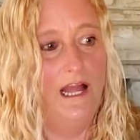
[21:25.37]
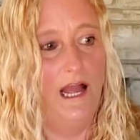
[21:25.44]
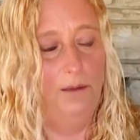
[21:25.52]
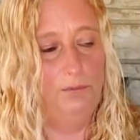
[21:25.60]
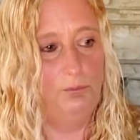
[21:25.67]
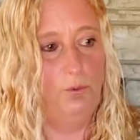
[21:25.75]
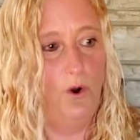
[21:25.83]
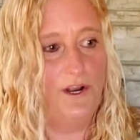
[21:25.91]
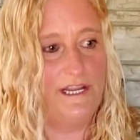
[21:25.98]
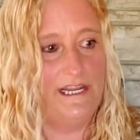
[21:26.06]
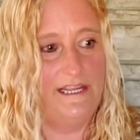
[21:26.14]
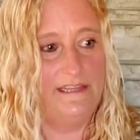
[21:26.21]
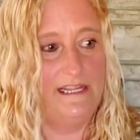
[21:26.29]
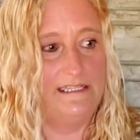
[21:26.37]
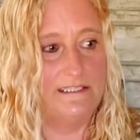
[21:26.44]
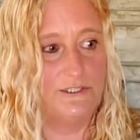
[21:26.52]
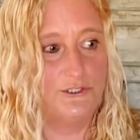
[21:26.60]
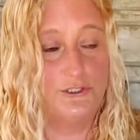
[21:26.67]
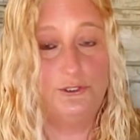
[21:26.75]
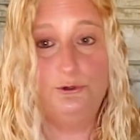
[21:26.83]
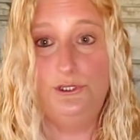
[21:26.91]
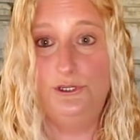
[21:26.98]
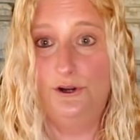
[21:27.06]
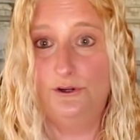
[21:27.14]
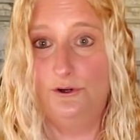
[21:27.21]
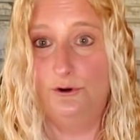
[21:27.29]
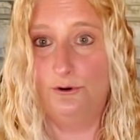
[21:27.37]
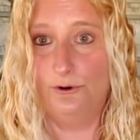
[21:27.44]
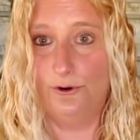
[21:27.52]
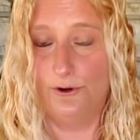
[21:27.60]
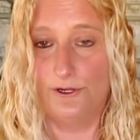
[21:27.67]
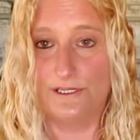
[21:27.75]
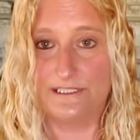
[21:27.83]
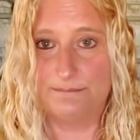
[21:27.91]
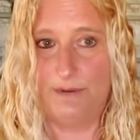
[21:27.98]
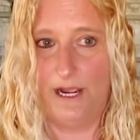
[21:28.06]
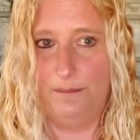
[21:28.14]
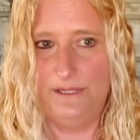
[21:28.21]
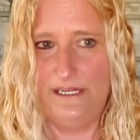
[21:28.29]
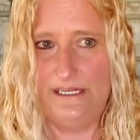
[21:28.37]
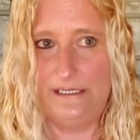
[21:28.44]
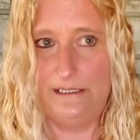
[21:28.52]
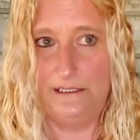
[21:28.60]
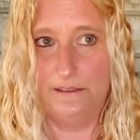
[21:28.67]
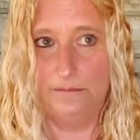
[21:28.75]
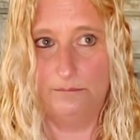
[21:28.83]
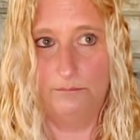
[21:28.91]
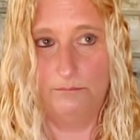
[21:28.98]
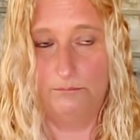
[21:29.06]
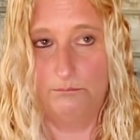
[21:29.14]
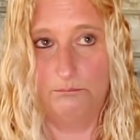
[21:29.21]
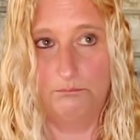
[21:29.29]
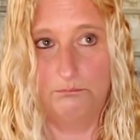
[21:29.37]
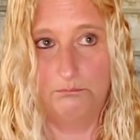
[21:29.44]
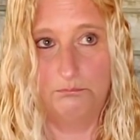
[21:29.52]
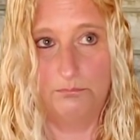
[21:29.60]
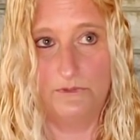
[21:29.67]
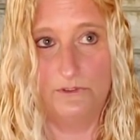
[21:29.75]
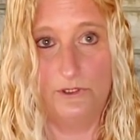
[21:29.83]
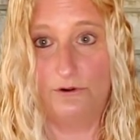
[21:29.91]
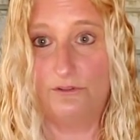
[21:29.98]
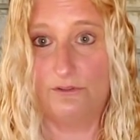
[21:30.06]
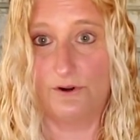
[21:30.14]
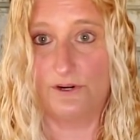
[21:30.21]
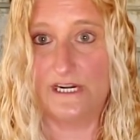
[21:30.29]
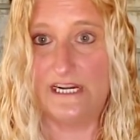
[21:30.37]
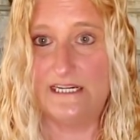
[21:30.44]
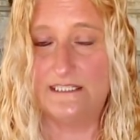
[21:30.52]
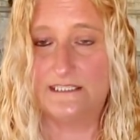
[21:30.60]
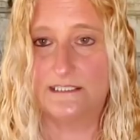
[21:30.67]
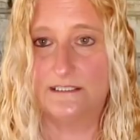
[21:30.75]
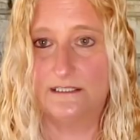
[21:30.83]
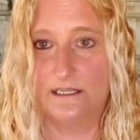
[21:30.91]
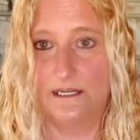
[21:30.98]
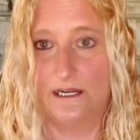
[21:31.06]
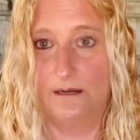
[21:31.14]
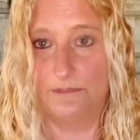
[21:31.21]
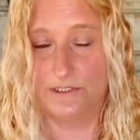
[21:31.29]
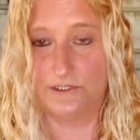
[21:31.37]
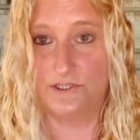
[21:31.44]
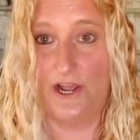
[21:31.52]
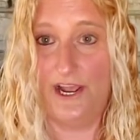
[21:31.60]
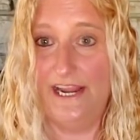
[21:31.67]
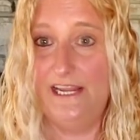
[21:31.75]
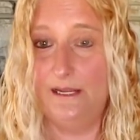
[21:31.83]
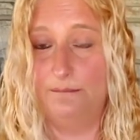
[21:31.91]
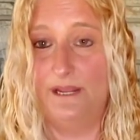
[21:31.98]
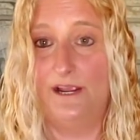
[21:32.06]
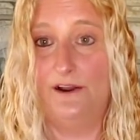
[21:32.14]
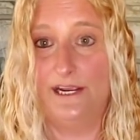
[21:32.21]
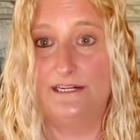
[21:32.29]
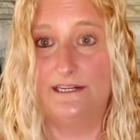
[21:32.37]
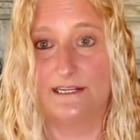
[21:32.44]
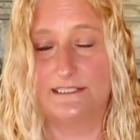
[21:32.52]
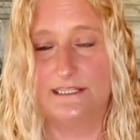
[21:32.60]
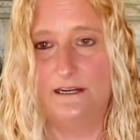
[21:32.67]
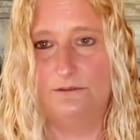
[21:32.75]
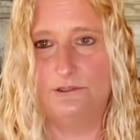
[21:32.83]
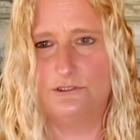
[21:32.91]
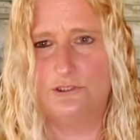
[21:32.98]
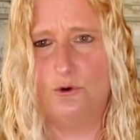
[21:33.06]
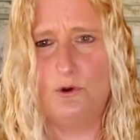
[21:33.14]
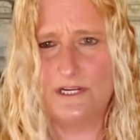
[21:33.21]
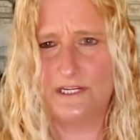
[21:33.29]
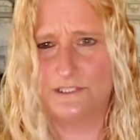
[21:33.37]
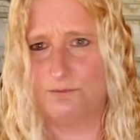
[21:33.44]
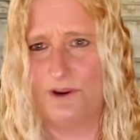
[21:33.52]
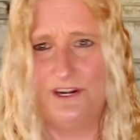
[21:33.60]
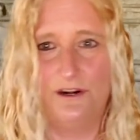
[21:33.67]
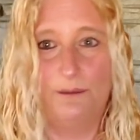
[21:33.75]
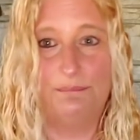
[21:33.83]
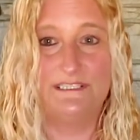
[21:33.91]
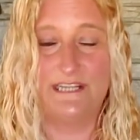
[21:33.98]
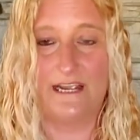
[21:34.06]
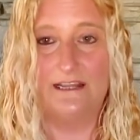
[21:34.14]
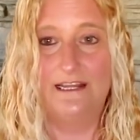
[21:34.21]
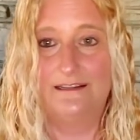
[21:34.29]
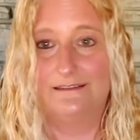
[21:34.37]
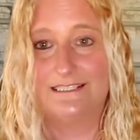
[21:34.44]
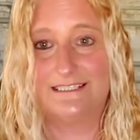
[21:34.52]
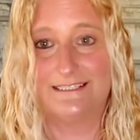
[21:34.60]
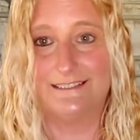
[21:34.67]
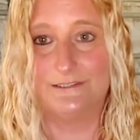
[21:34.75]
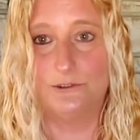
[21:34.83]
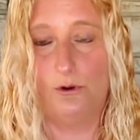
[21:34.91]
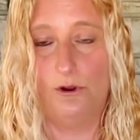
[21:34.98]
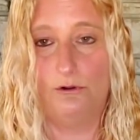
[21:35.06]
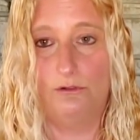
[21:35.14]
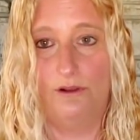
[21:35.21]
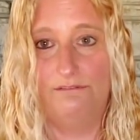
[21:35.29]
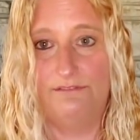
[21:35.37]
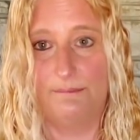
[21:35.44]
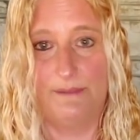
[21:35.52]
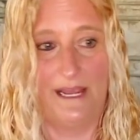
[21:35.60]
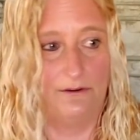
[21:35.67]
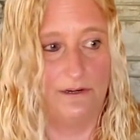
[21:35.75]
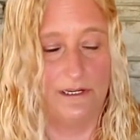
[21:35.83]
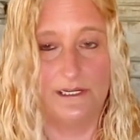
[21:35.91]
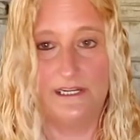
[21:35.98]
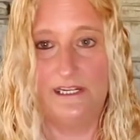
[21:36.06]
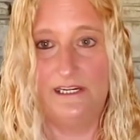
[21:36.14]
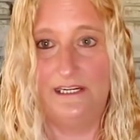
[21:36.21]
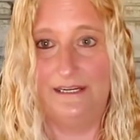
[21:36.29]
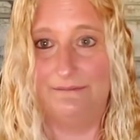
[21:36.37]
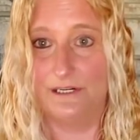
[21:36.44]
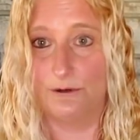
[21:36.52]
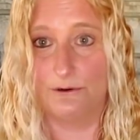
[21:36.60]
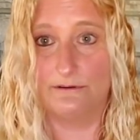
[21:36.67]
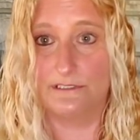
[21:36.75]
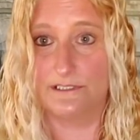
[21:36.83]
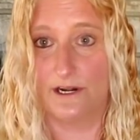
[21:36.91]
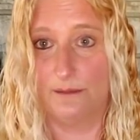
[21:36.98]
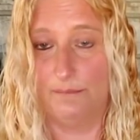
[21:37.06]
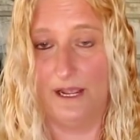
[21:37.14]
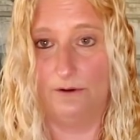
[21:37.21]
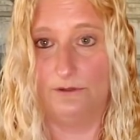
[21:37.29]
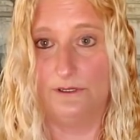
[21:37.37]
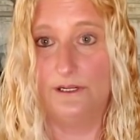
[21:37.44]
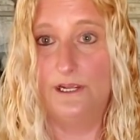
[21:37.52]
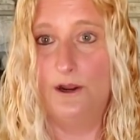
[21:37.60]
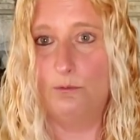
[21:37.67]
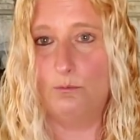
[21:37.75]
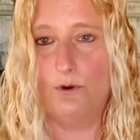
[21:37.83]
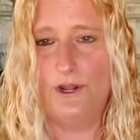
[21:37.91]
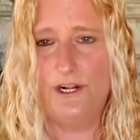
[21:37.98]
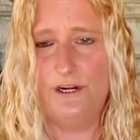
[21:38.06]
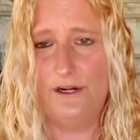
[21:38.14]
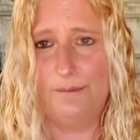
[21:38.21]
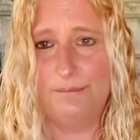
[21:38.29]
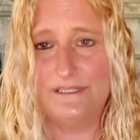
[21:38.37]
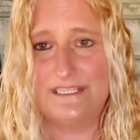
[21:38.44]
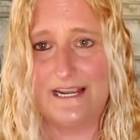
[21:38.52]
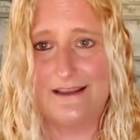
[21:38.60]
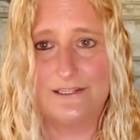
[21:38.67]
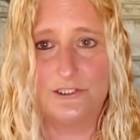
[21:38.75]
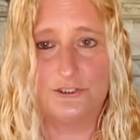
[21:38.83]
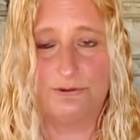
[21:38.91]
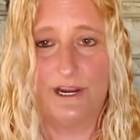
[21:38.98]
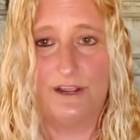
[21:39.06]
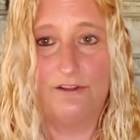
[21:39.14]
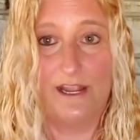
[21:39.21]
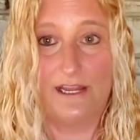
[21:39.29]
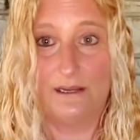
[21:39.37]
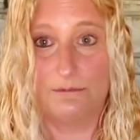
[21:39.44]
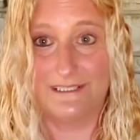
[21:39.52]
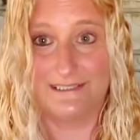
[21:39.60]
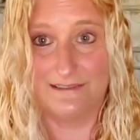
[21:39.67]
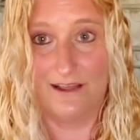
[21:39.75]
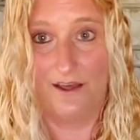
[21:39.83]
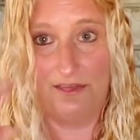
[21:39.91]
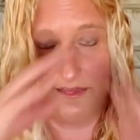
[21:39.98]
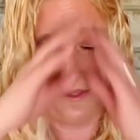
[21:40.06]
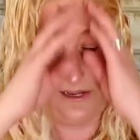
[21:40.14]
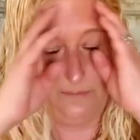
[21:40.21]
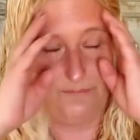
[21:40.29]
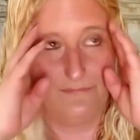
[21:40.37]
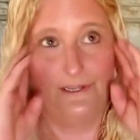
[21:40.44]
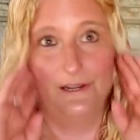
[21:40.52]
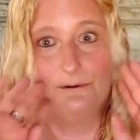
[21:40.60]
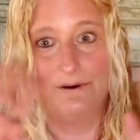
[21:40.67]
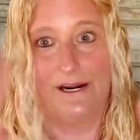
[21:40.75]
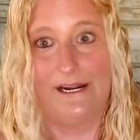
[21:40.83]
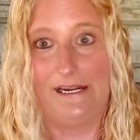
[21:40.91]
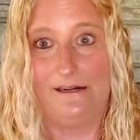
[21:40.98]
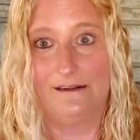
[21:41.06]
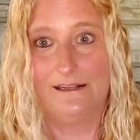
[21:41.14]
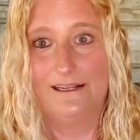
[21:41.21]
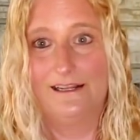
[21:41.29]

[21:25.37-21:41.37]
And we're walking, and then two young girls, probably young 30s, hiking behind us. And the dog is running up and down. Listen, the dog loved the mountain. He didn't even know he was on a mountain. Running up and down the trail like it was nothing. Yeah, right.